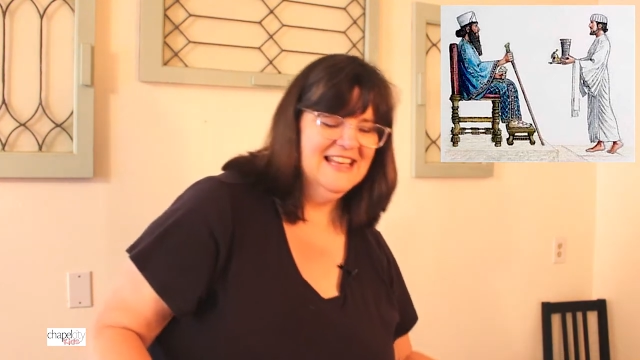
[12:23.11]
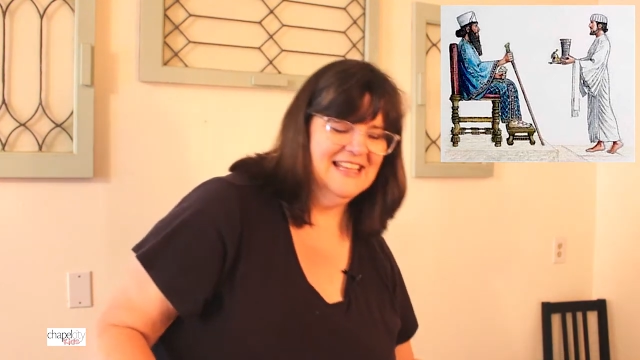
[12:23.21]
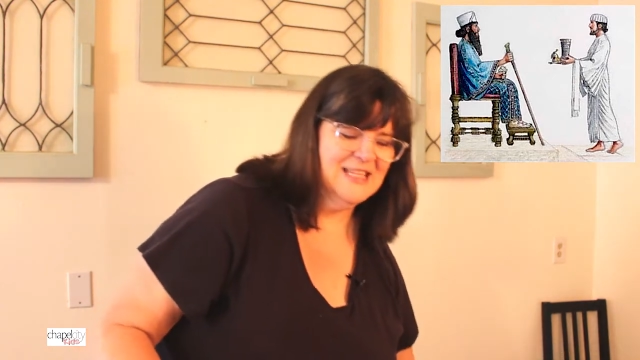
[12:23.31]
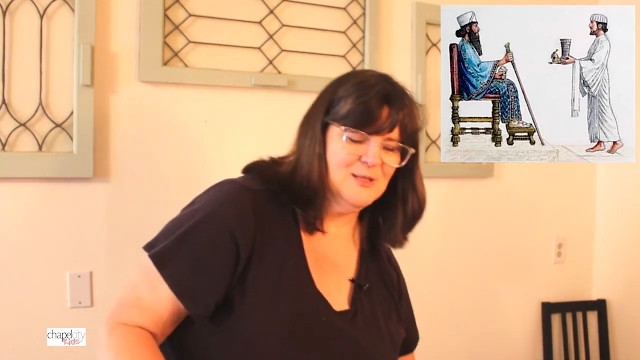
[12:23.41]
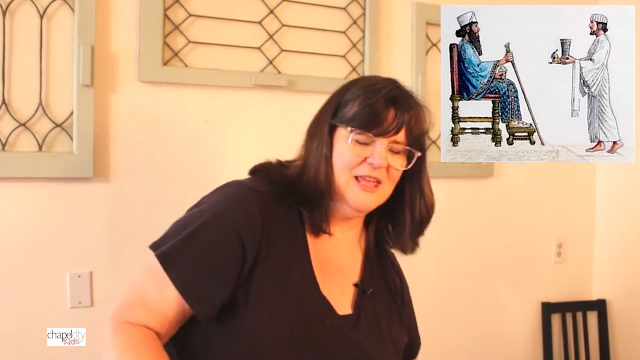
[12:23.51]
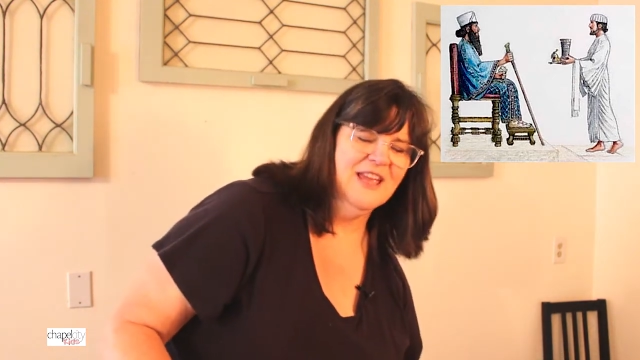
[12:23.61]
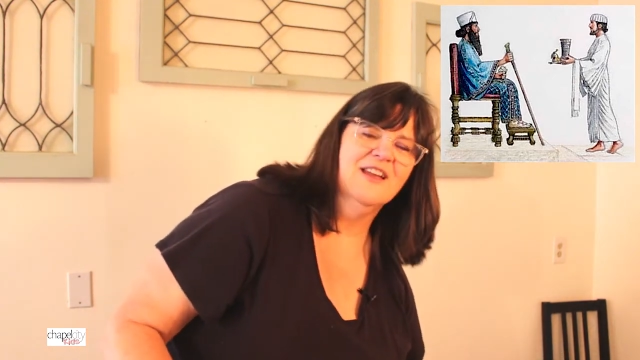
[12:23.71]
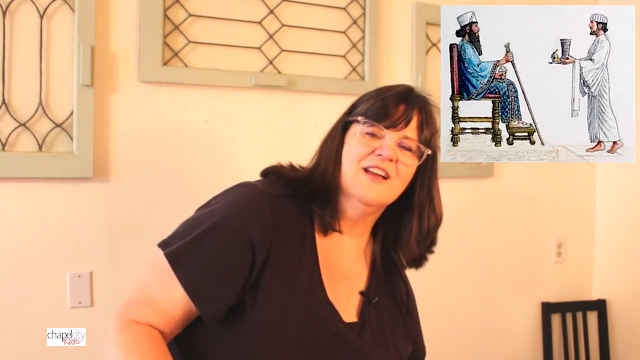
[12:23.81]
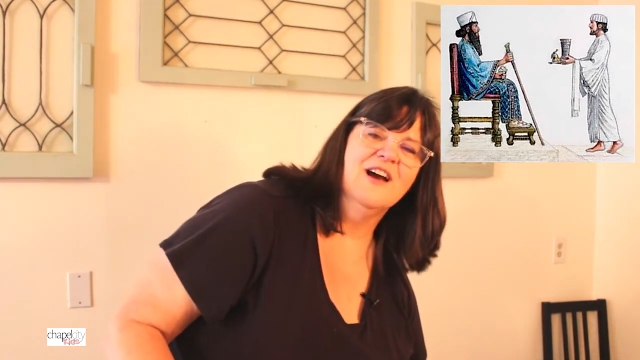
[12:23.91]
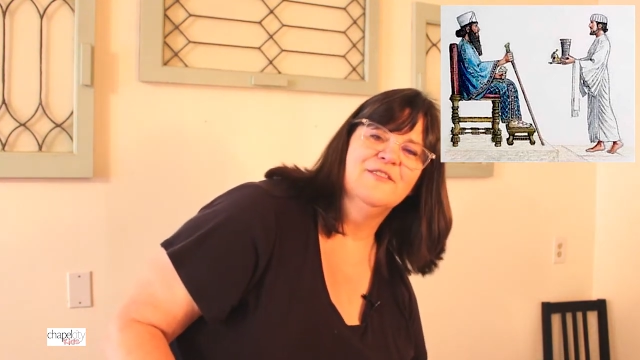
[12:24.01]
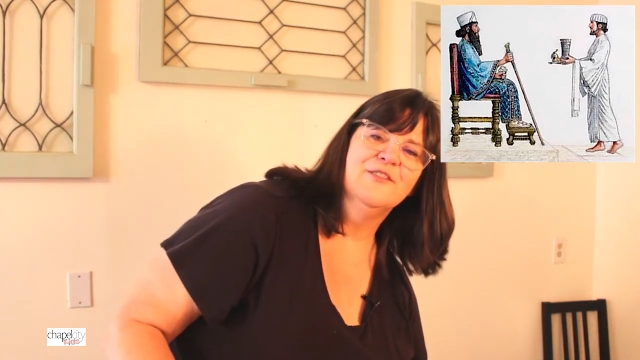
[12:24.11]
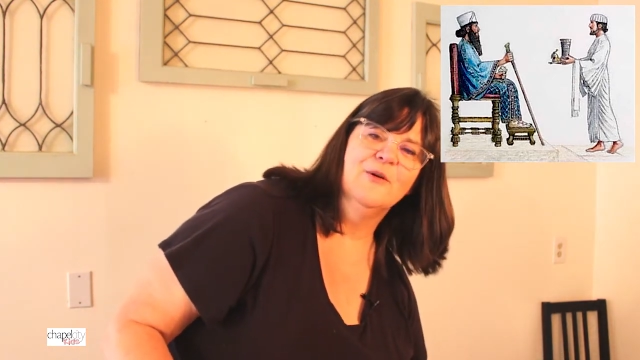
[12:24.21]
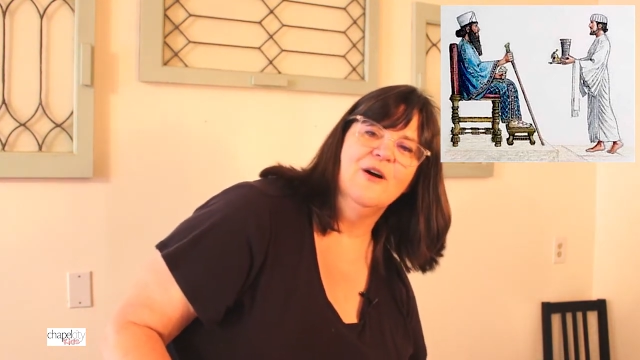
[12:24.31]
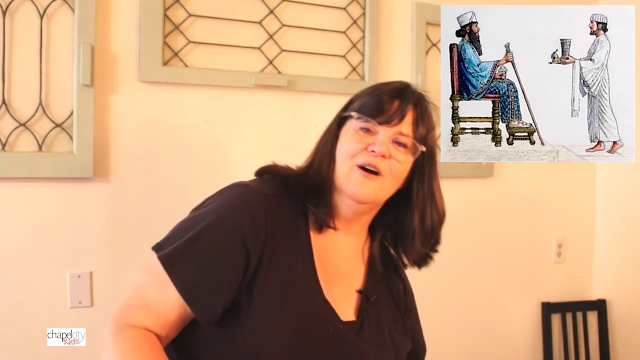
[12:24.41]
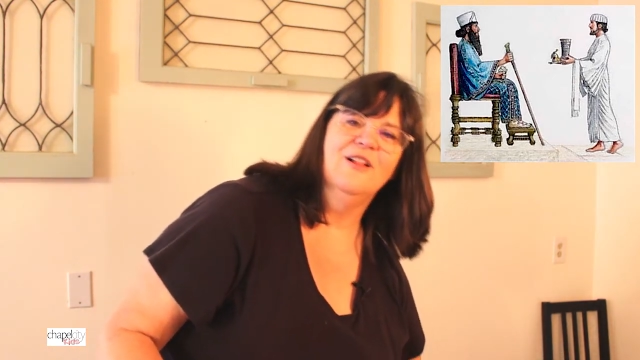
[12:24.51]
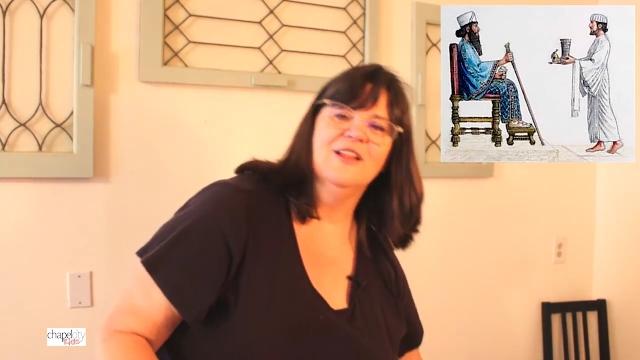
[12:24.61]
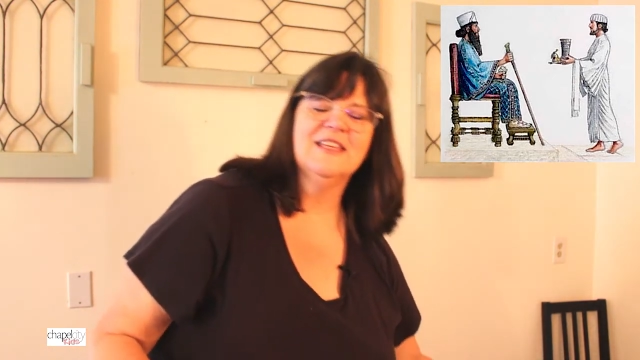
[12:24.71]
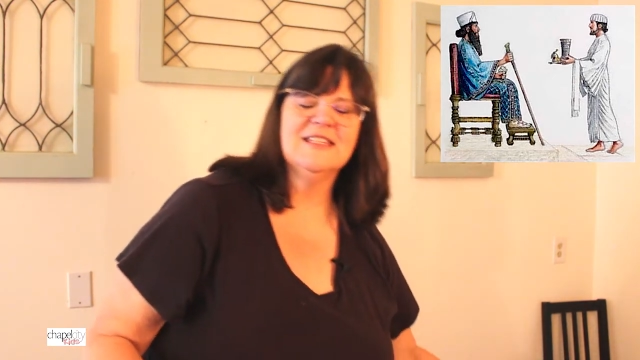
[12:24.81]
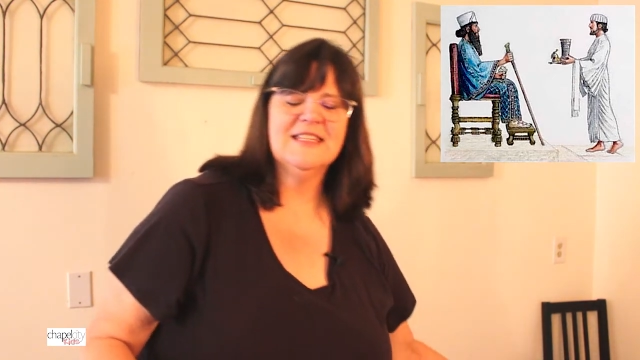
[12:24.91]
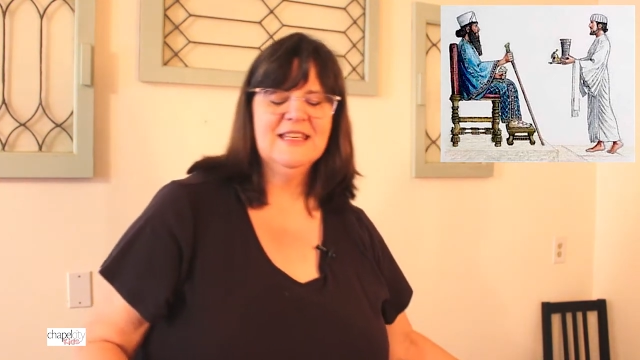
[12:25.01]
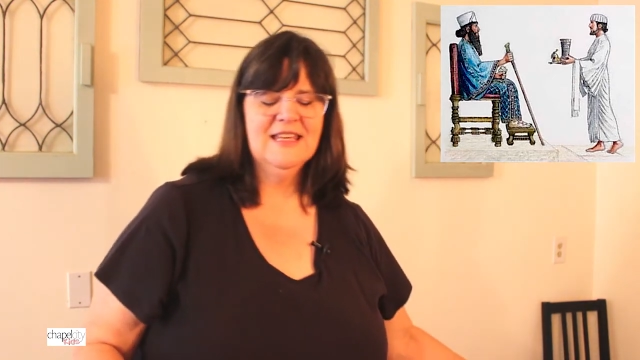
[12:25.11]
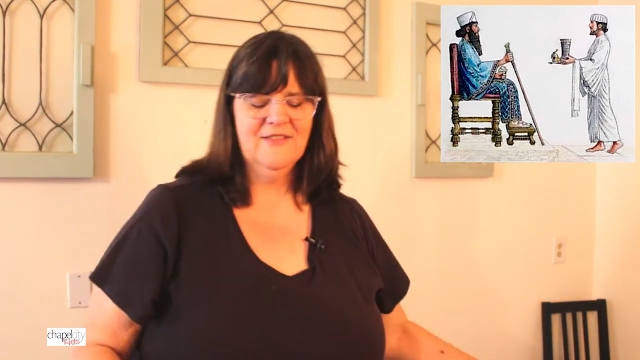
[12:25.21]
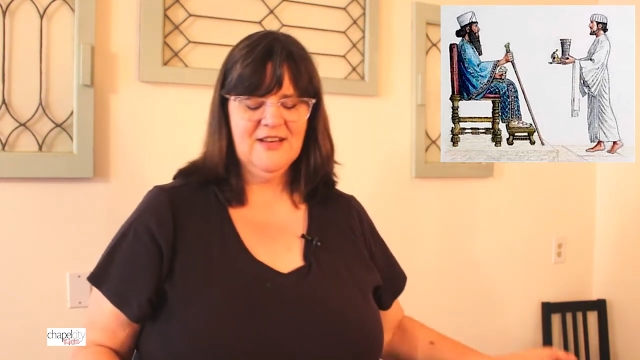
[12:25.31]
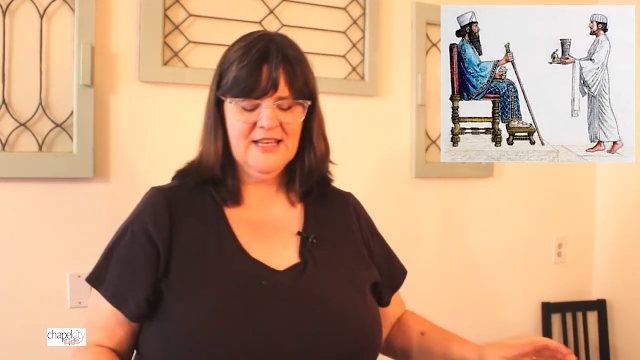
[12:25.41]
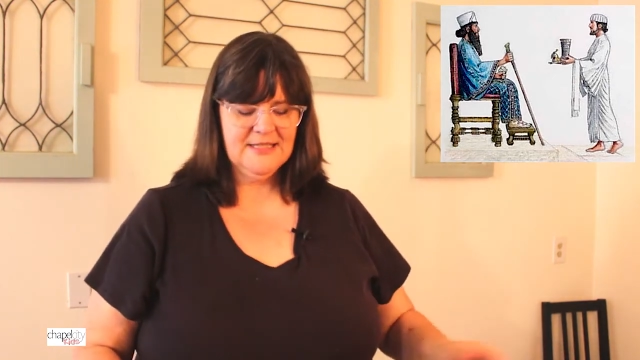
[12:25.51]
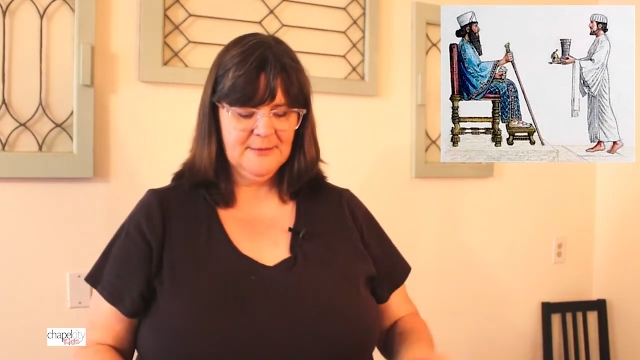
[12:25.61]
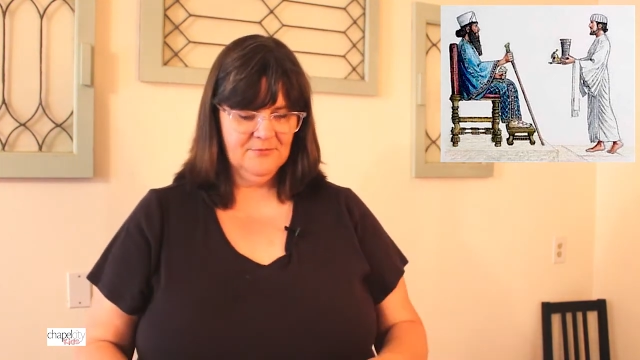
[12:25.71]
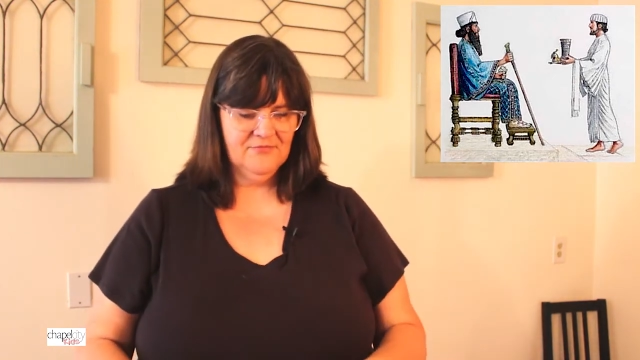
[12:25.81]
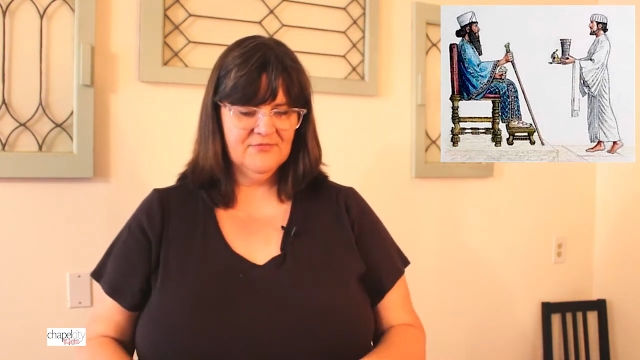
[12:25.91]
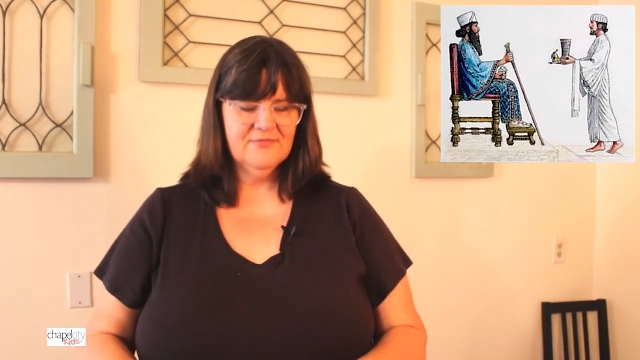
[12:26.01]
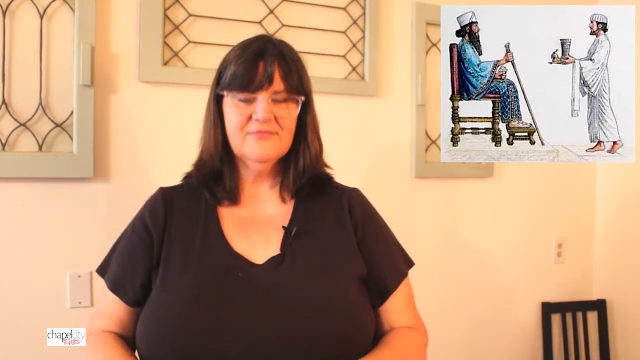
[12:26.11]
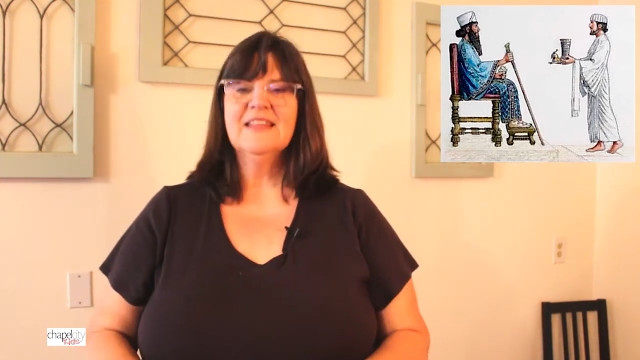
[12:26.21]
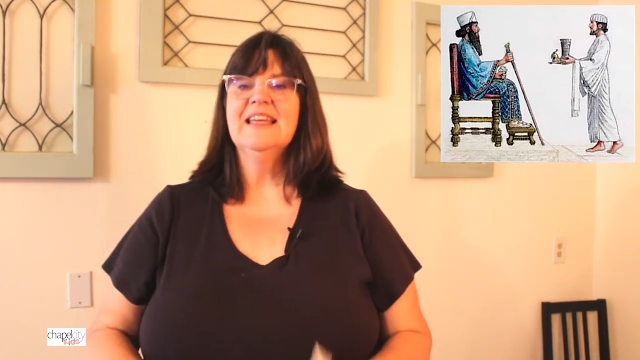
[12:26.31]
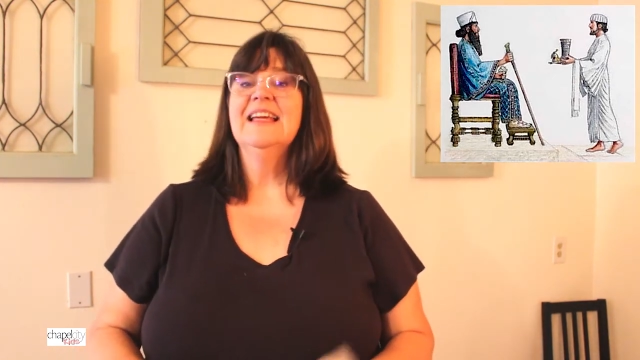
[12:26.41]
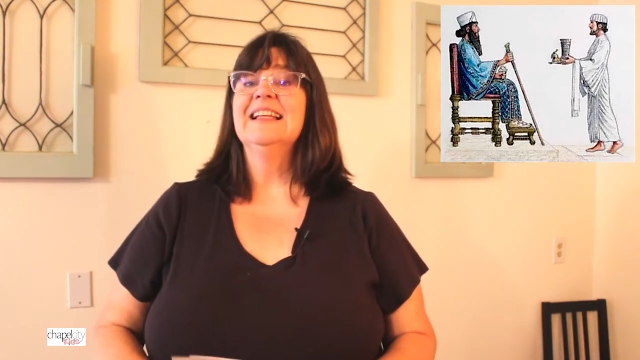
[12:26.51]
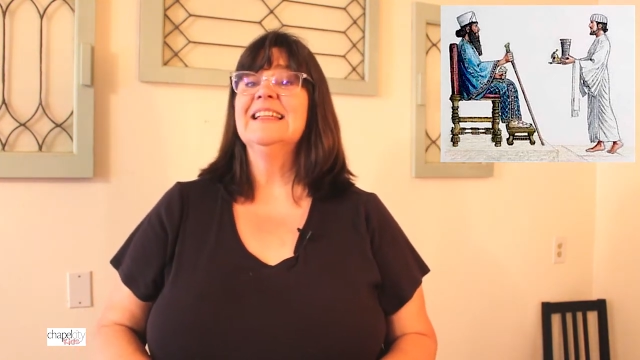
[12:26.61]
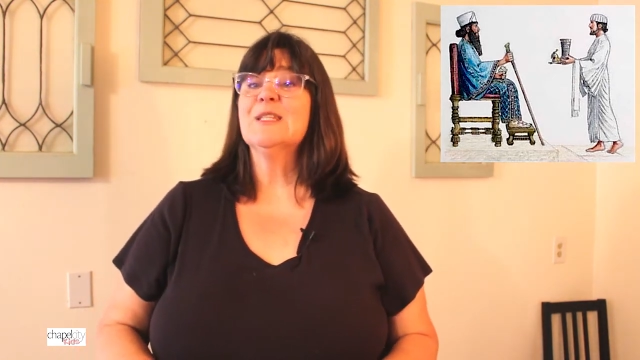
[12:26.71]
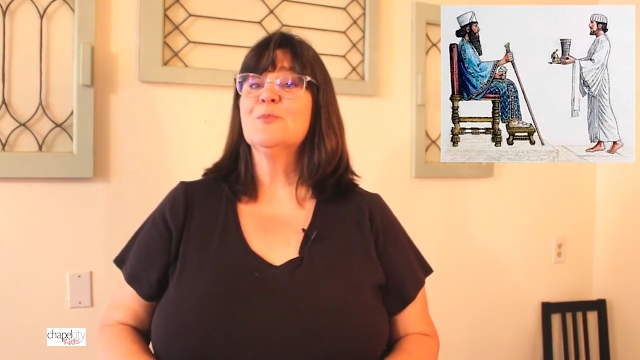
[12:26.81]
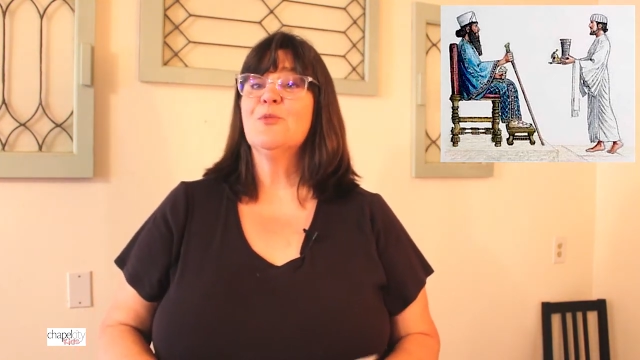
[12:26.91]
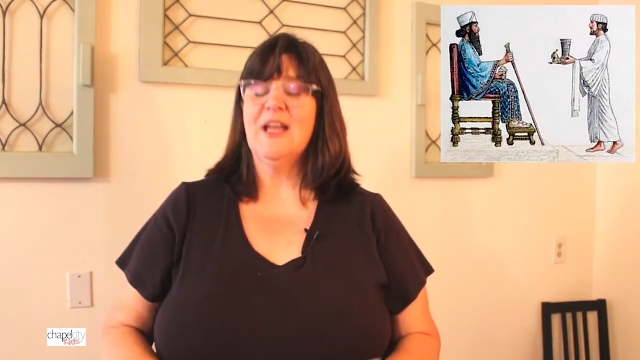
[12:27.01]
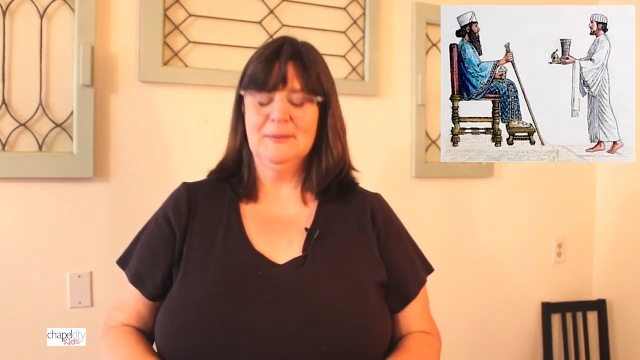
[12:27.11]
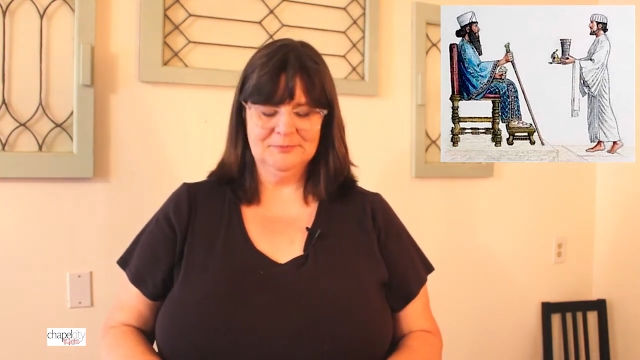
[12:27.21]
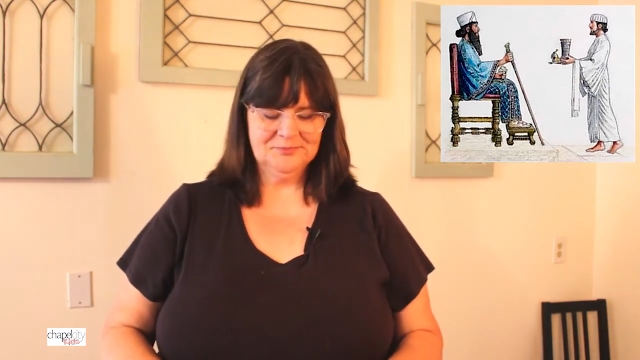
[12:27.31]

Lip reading: Let's thank God for all He's given us. Let's pray.